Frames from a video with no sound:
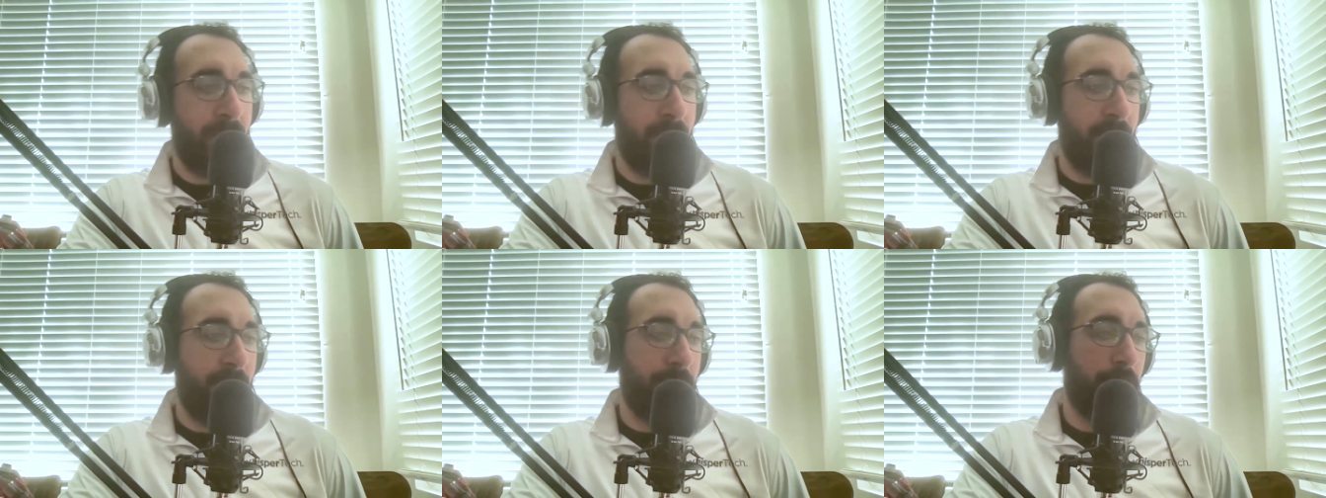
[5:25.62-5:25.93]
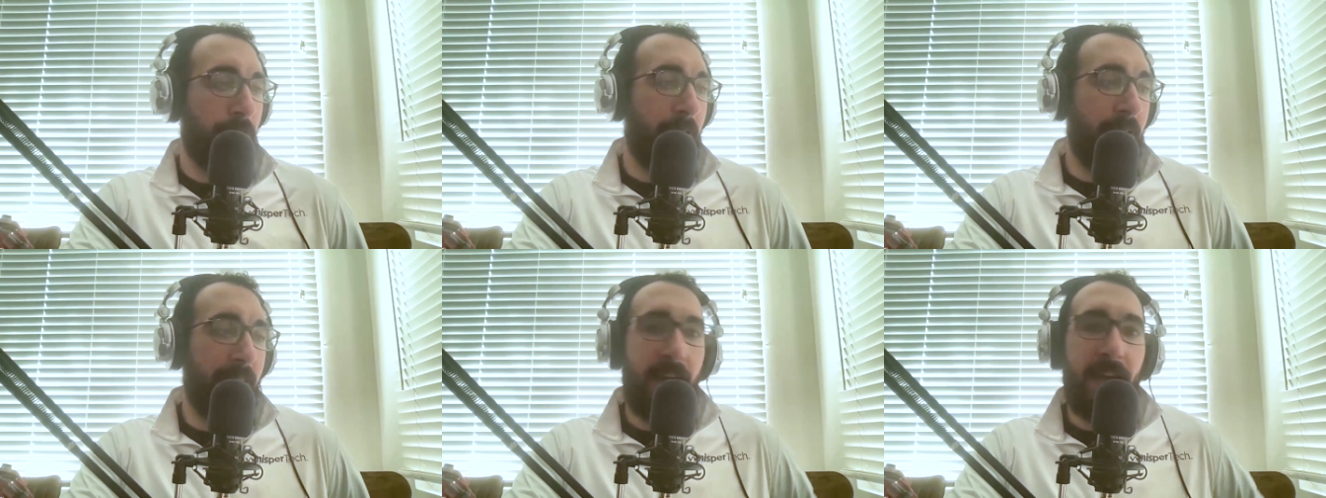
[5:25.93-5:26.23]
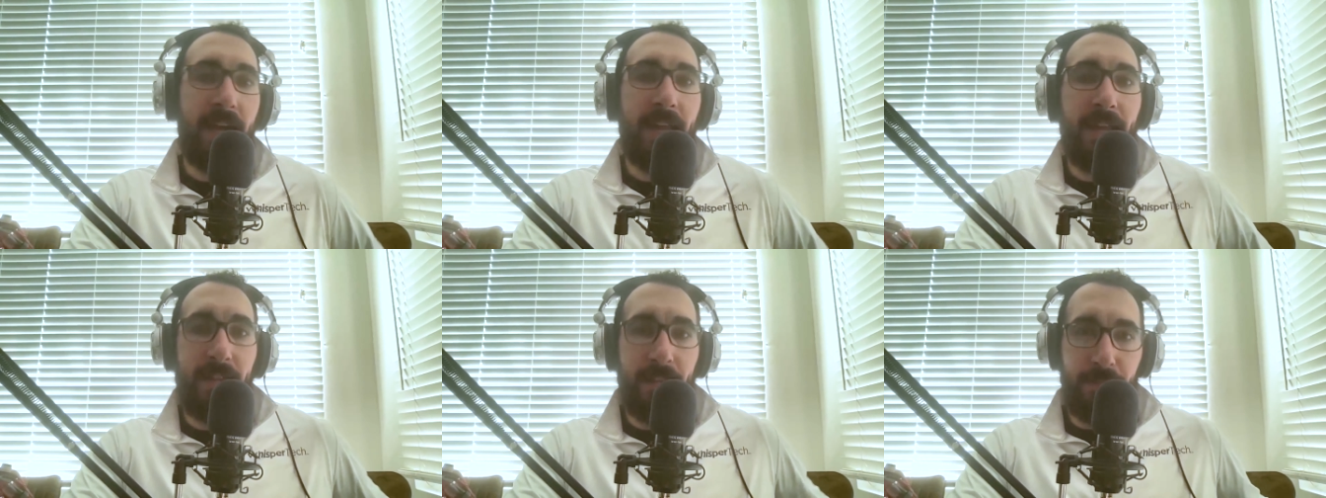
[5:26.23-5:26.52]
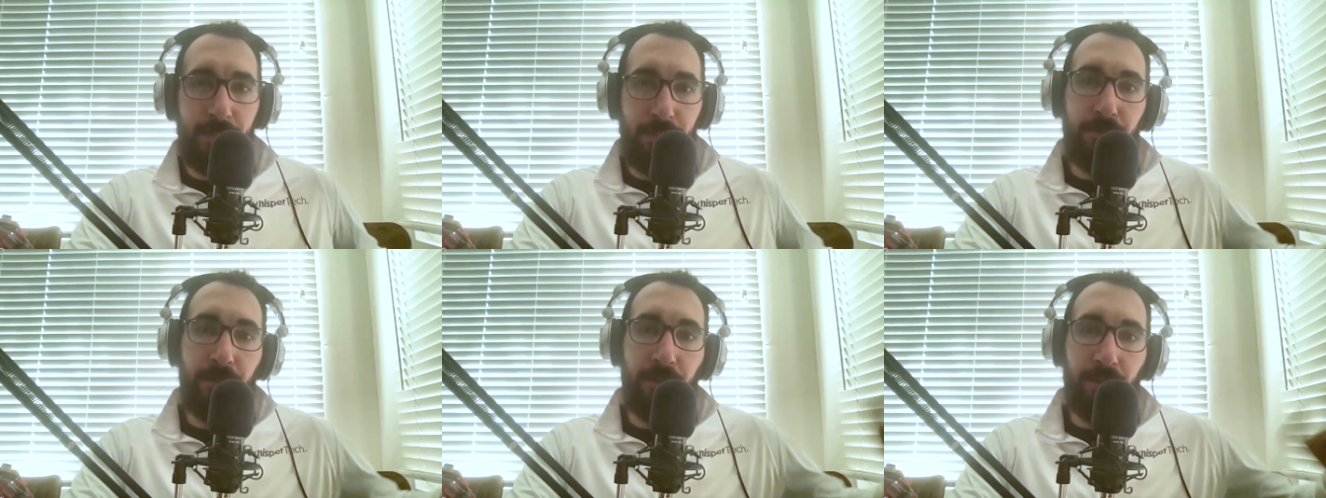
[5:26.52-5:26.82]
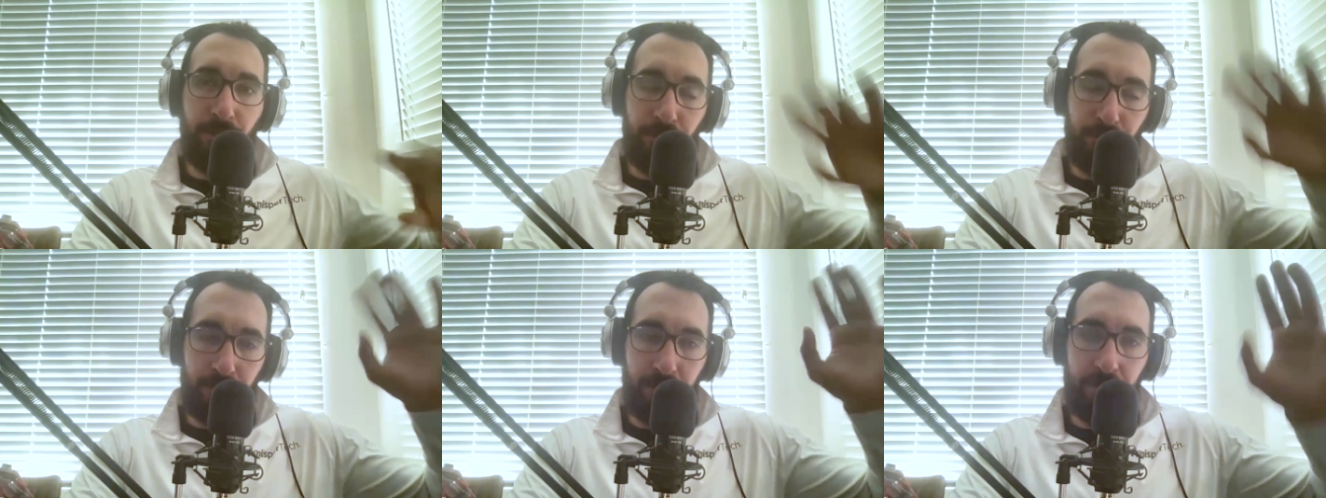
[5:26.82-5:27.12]
So on that end, you can
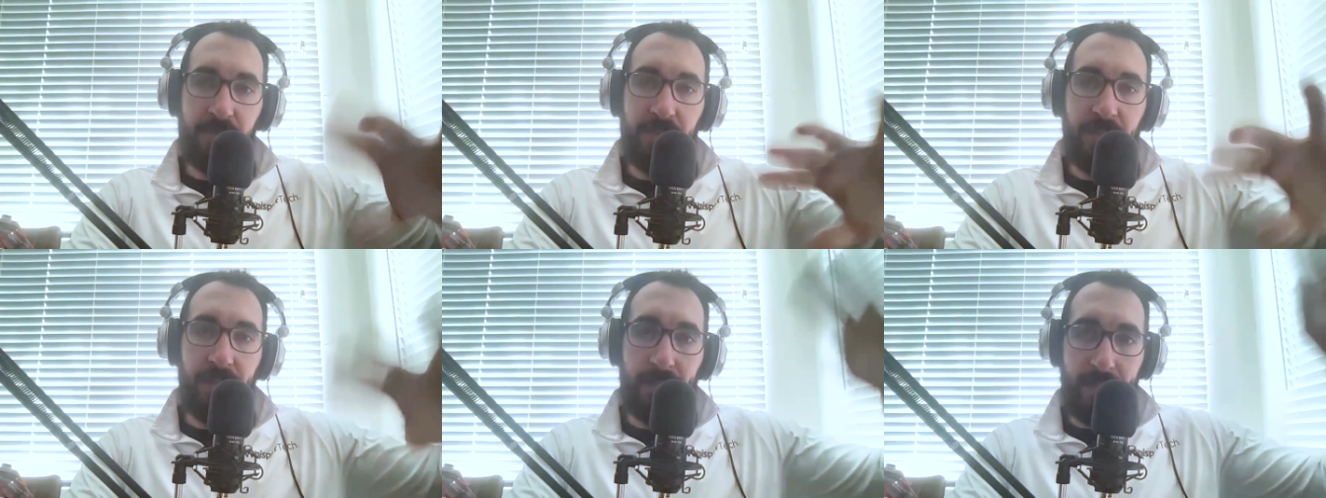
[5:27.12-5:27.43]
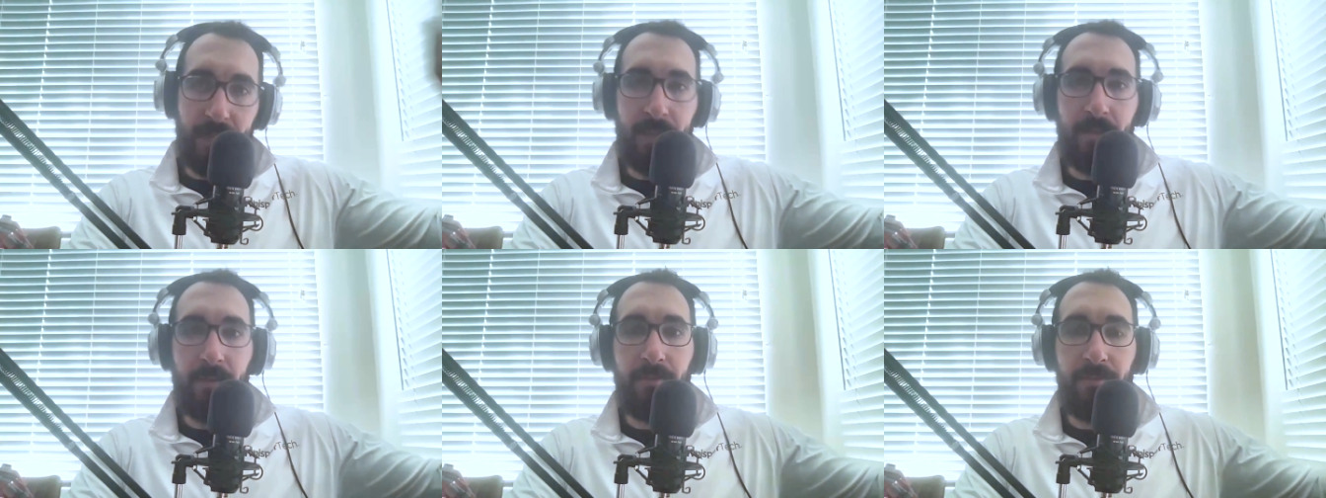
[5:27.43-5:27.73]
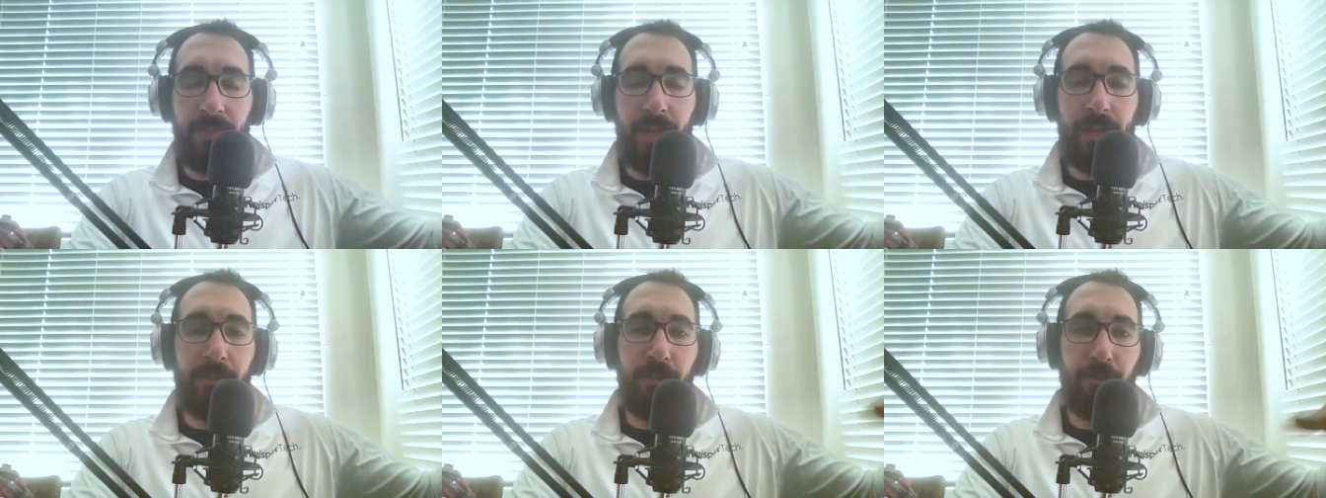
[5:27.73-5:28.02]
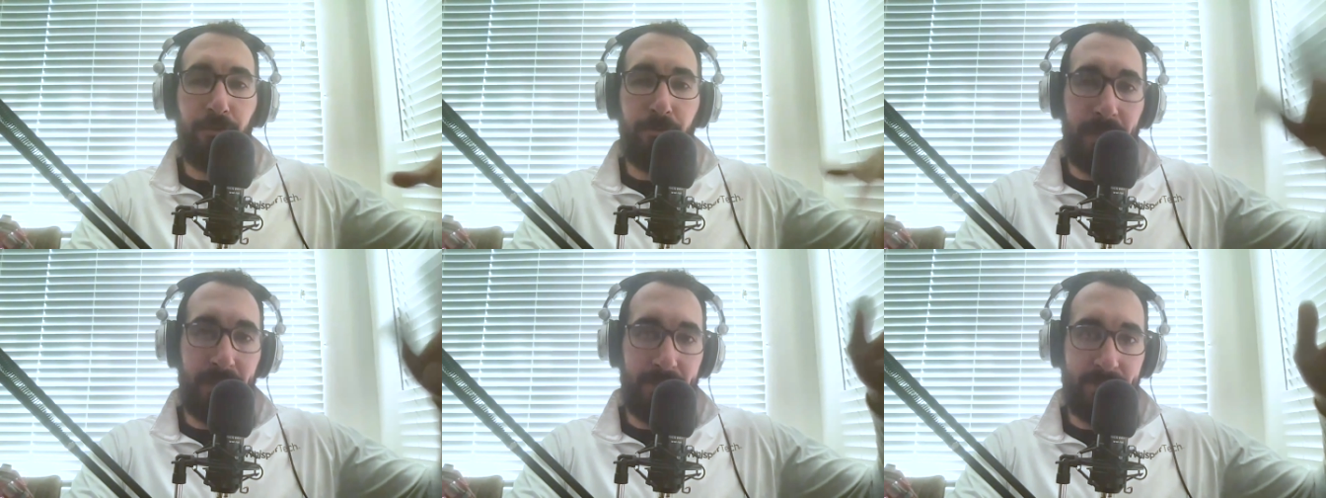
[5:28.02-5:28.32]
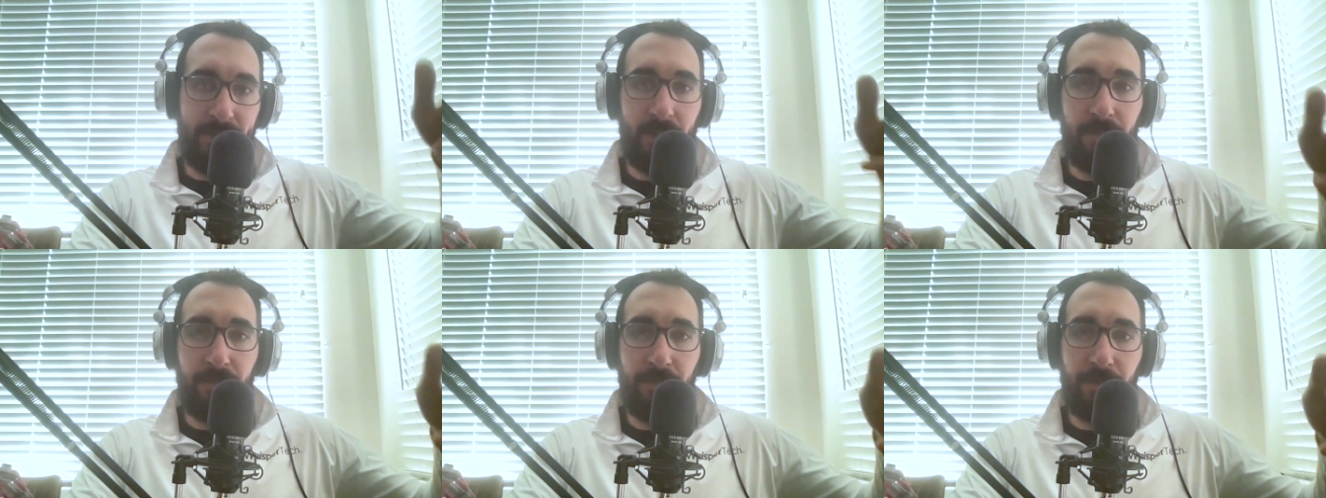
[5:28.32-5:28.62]
sort of take care of that just based
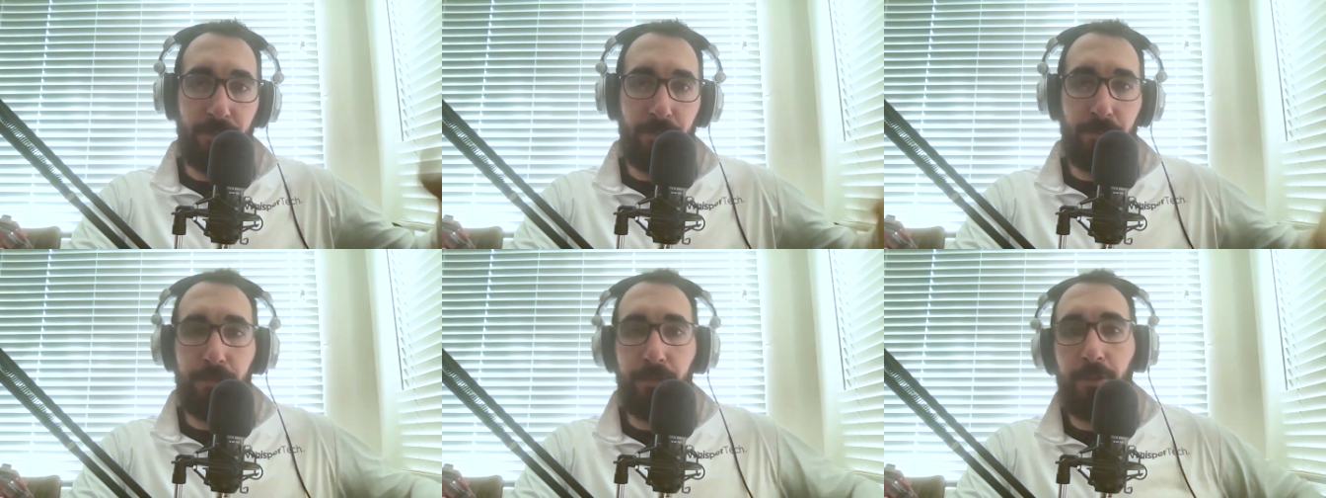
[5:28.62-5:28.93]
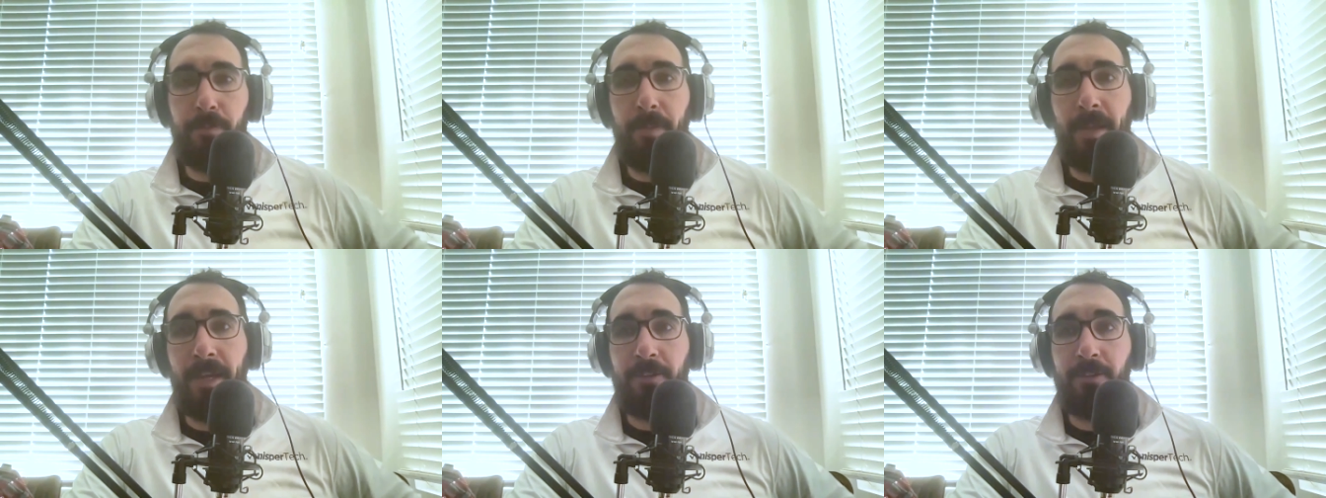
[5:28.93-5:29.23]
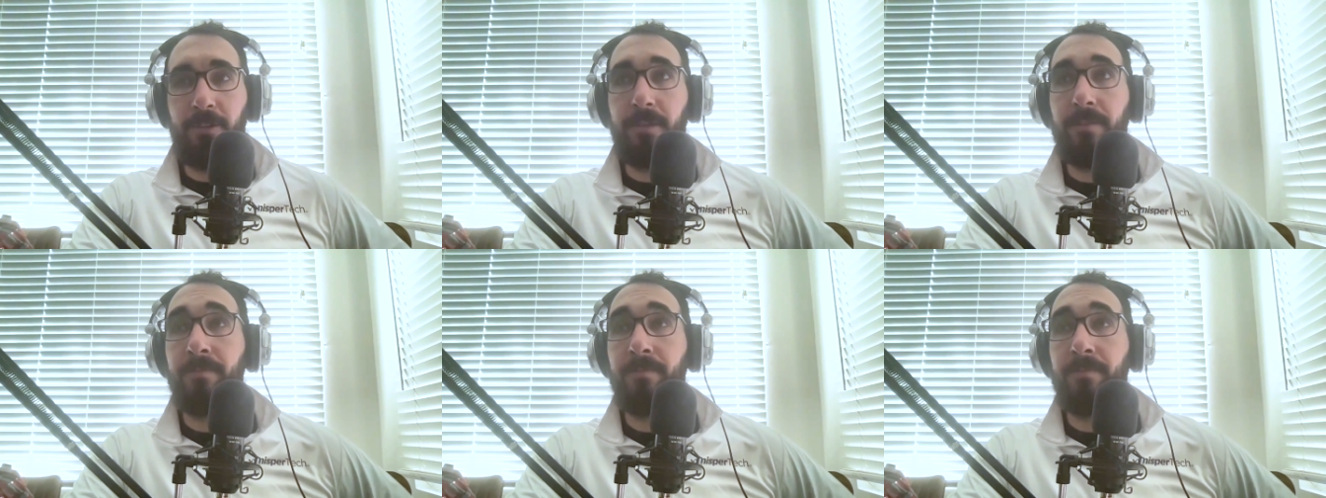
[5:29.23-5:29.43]
on a visual inspection.